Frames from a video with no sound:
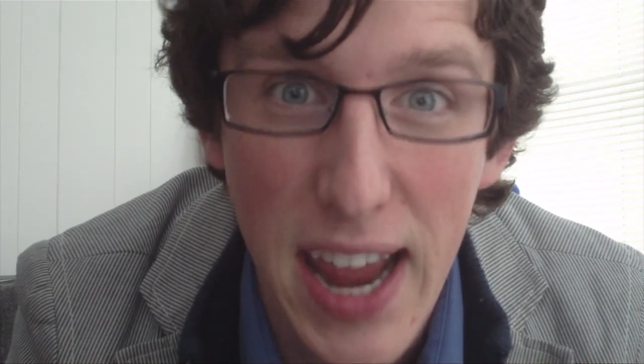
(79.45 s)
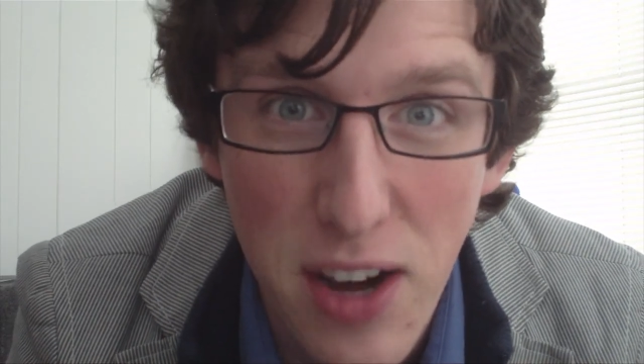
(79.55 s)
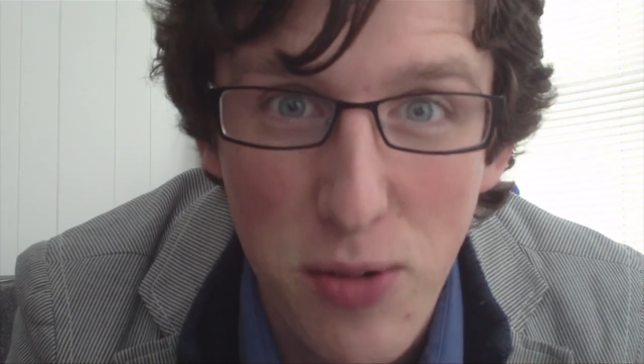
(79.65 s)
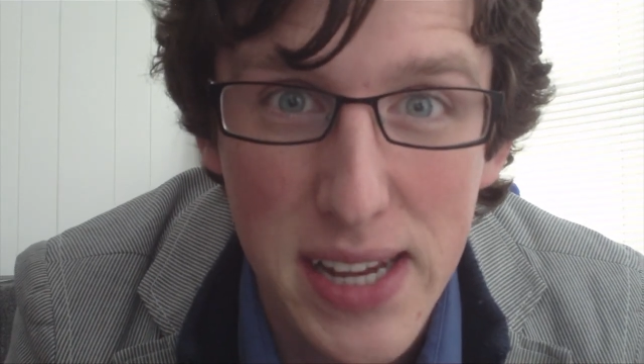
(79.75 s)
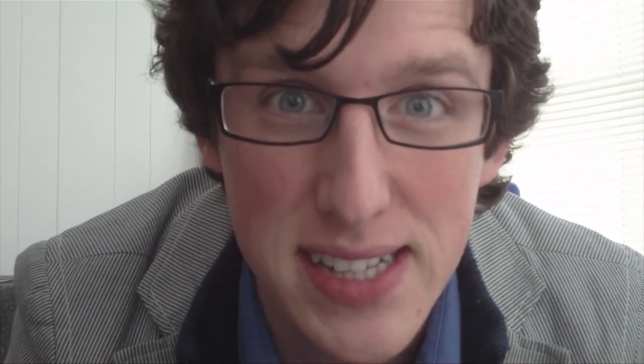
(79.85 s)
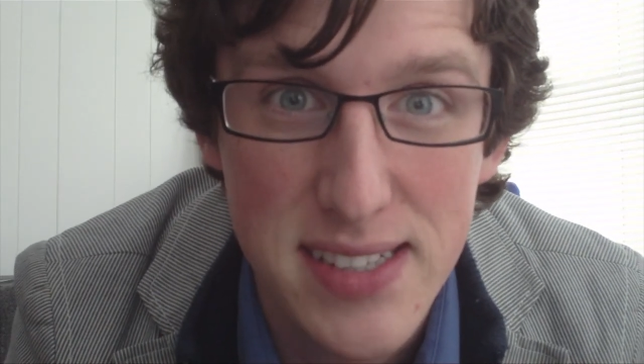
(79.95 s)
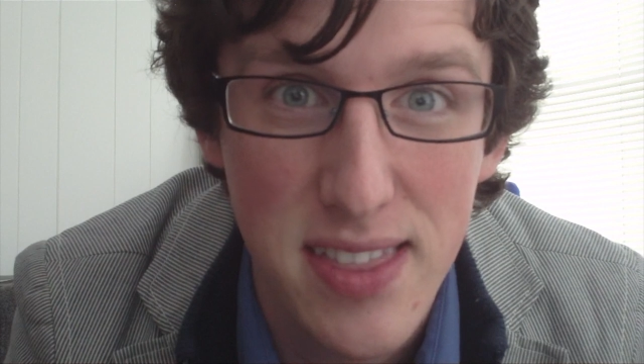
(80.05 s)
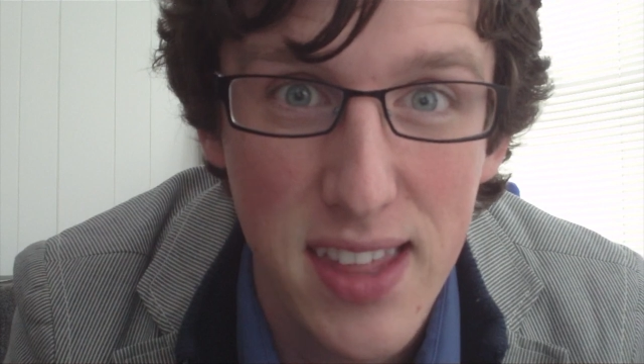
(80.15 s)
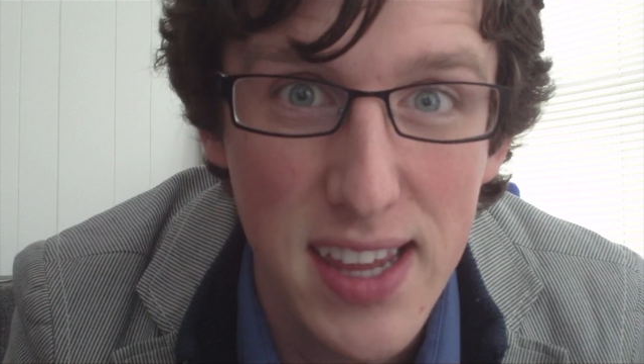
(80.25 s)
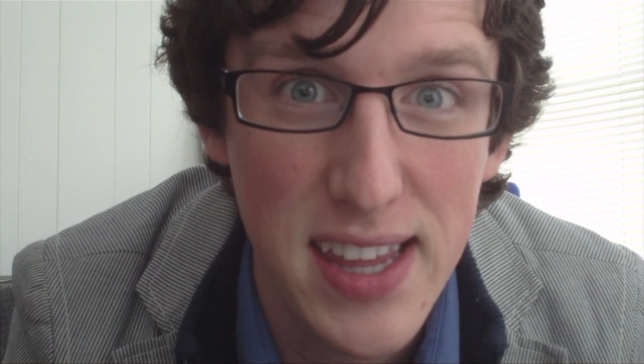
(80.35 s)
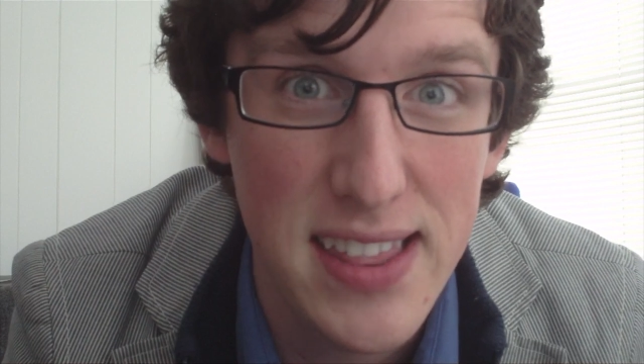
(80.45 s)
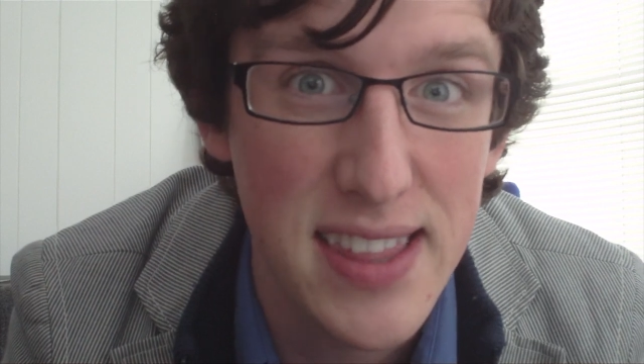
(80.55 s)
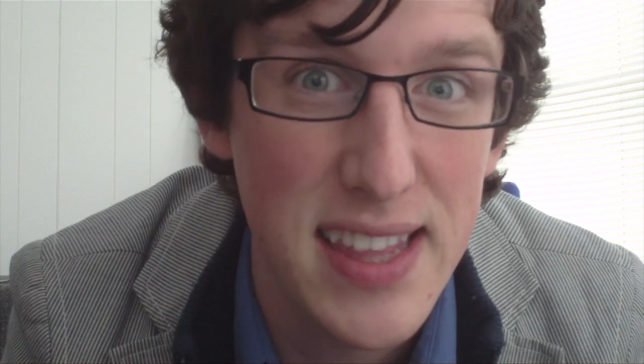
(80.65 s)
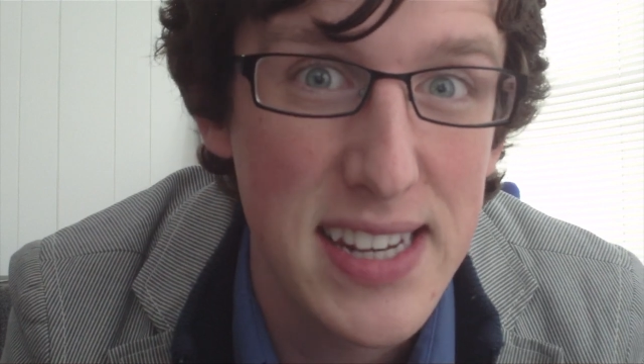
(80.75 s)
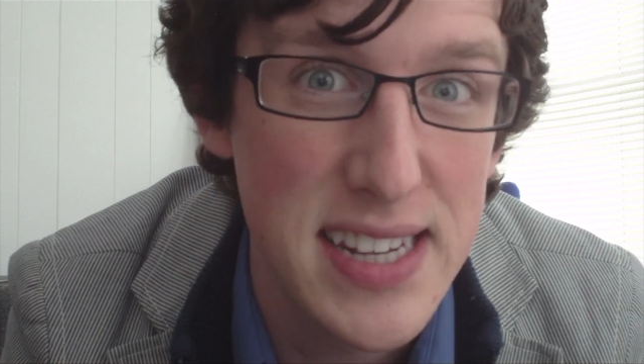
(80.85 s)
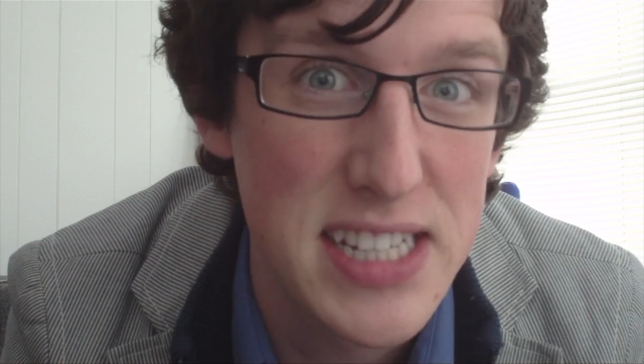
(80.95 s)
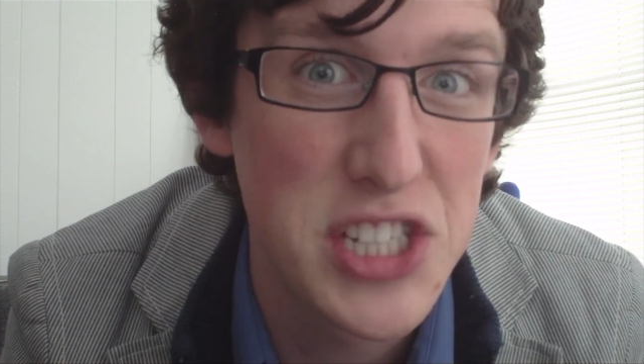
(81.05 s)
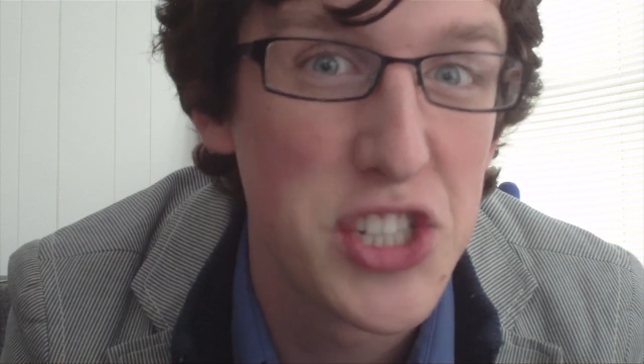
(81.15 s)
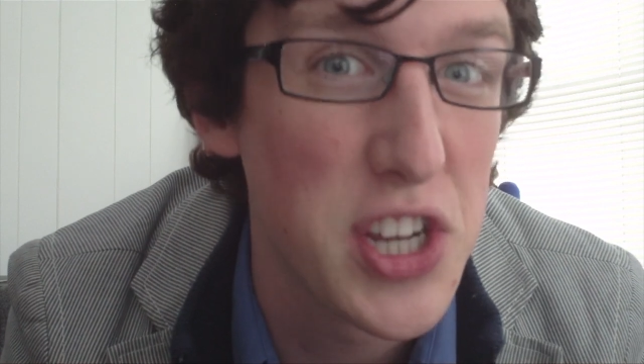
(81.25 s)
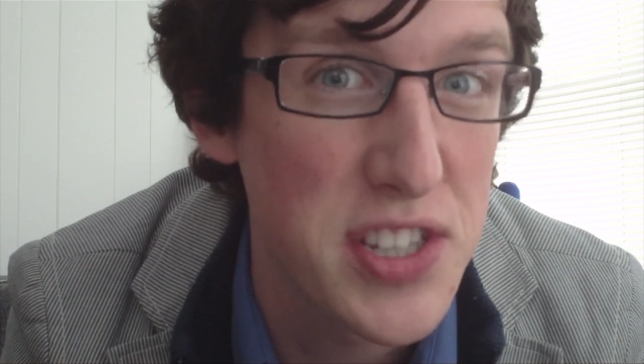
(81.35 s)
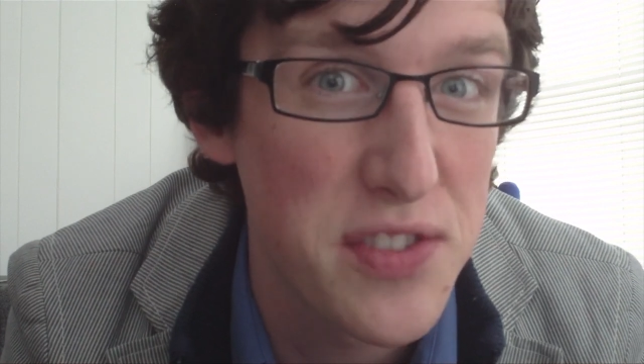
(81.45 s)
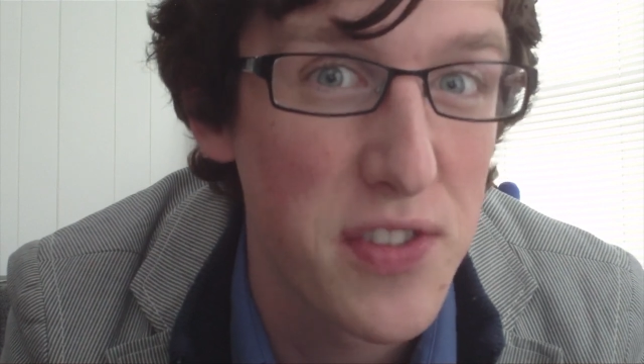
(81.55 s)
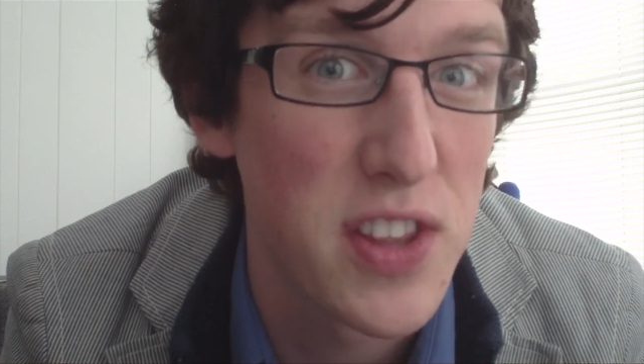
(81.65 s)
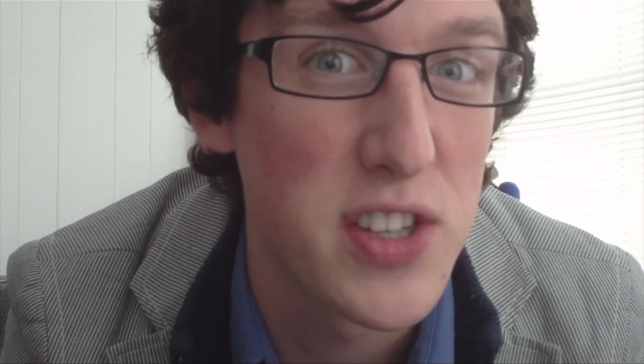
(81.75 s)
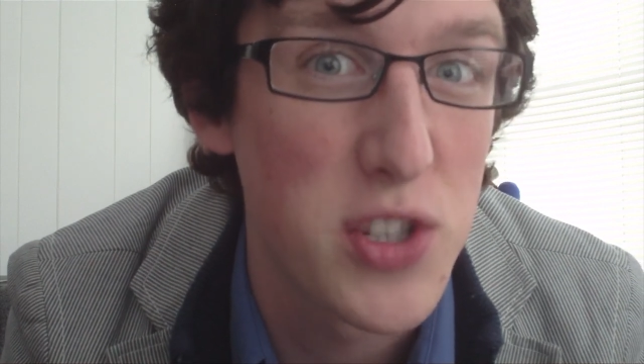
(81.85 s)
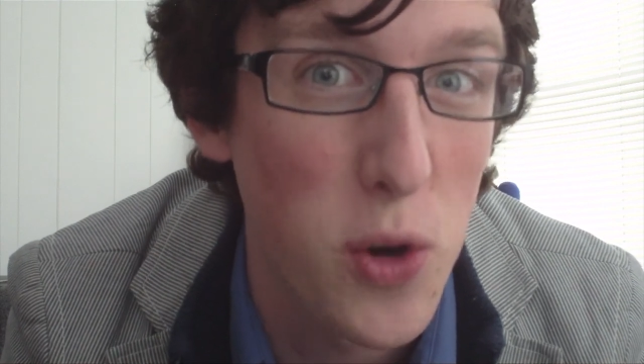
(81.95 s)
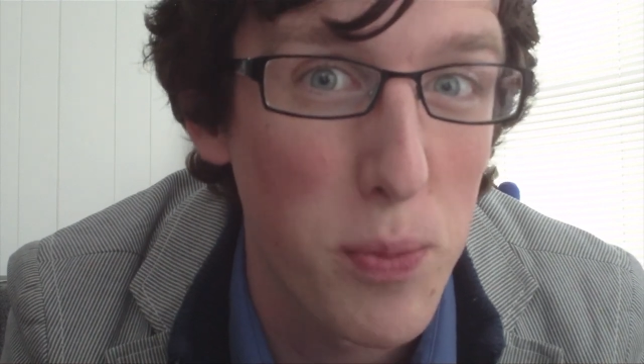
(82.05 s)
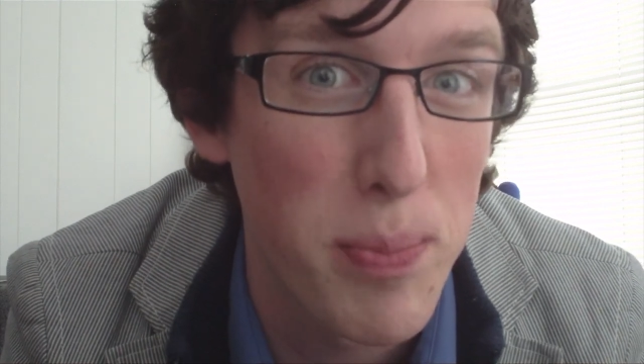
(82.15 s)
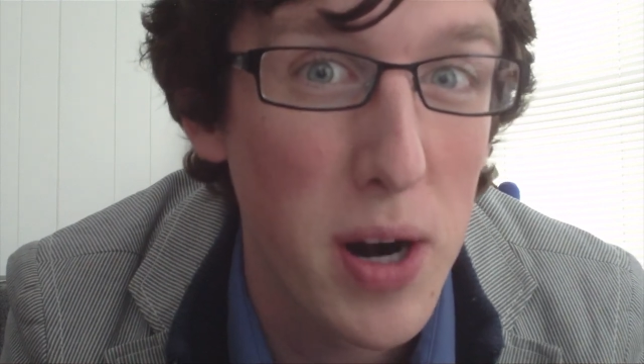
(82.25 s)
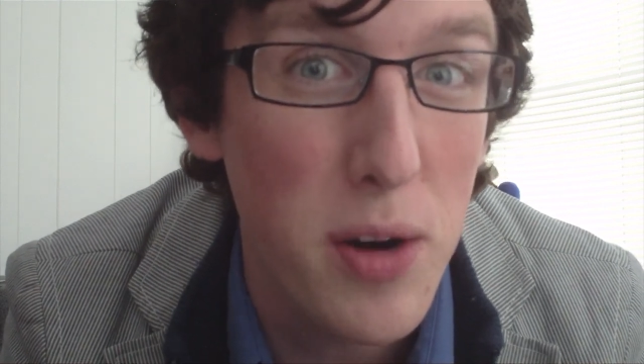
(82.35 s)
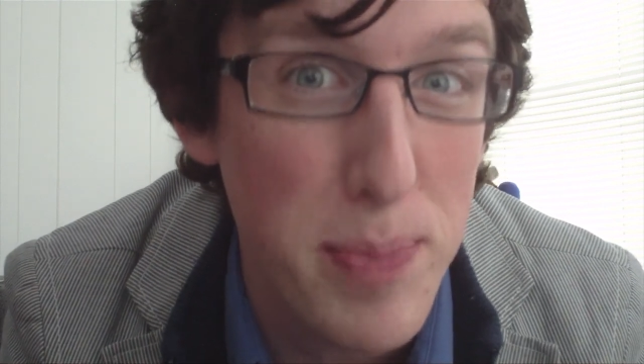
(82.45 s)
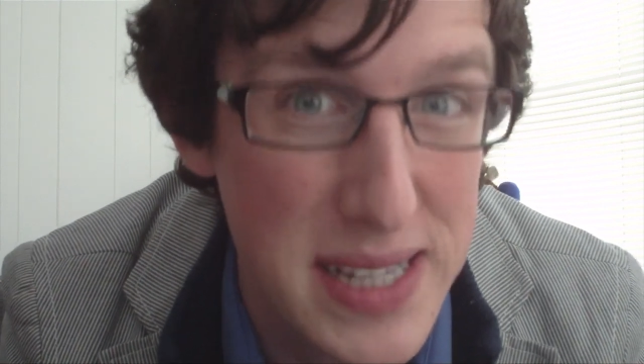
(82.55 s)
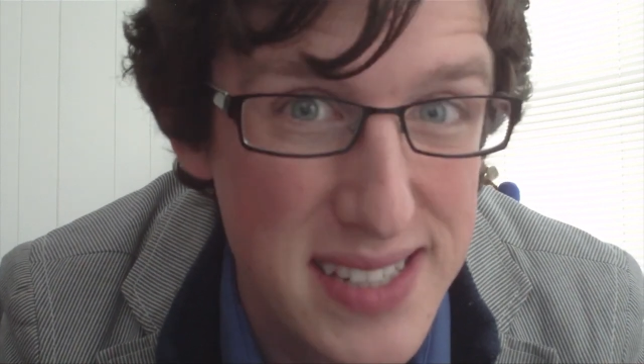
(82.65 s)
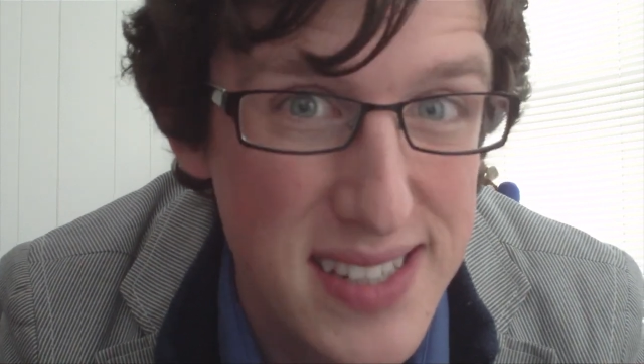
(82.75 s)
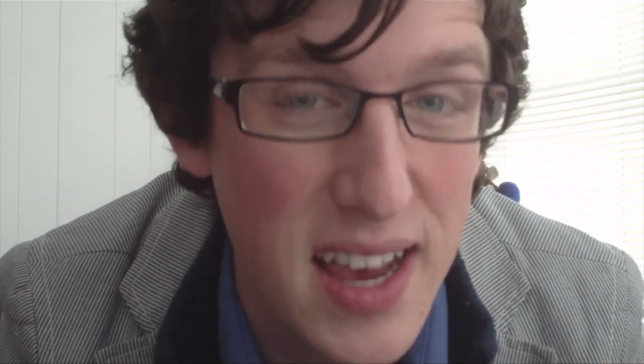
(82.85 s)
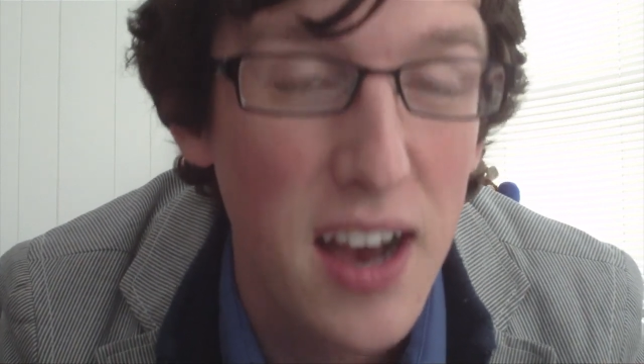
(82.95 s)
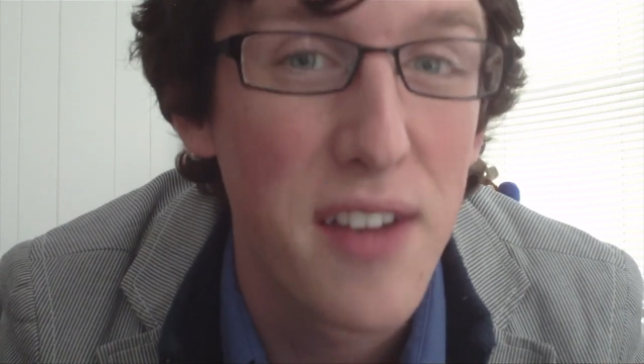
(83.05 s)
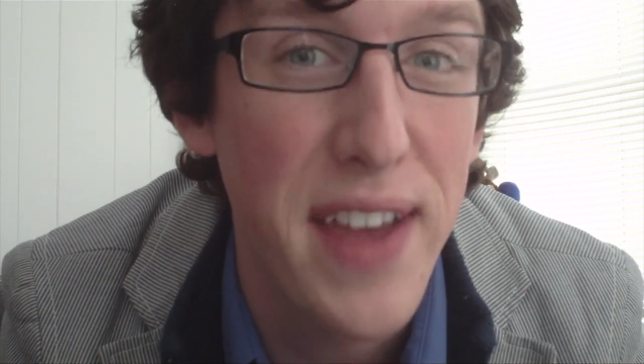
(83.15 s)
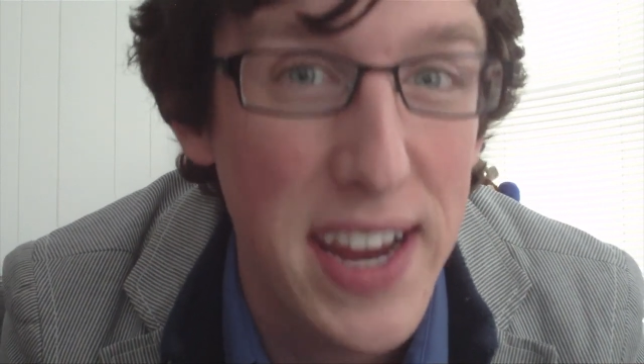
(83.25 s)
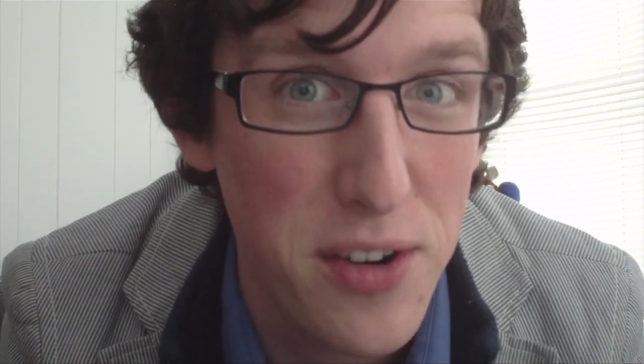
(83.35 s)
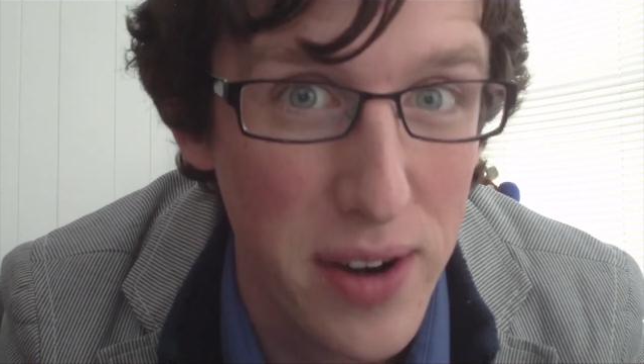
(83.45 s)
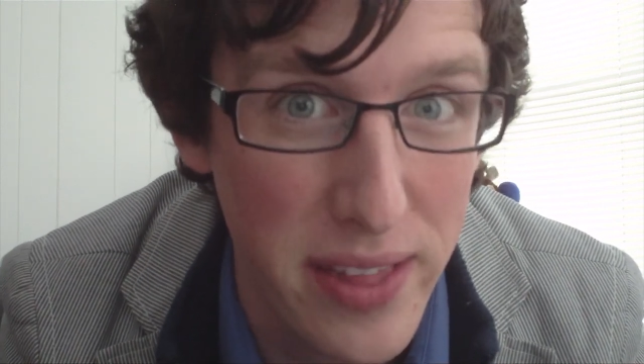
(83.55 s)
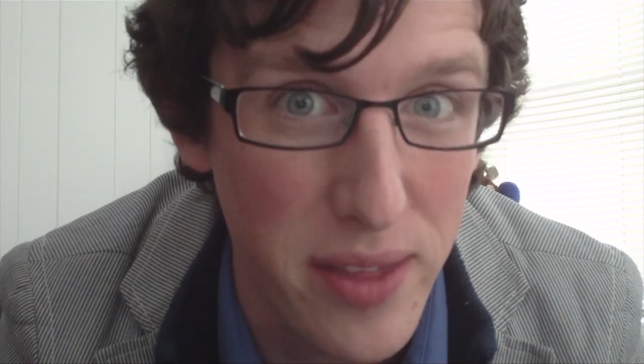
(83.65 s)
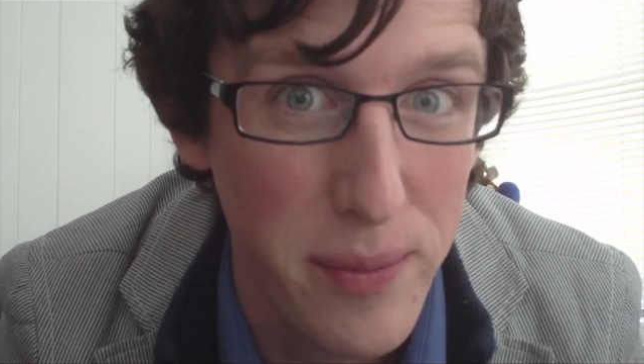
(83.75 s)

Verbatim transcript: angry and thinking that they did it just for the sole purpose of angering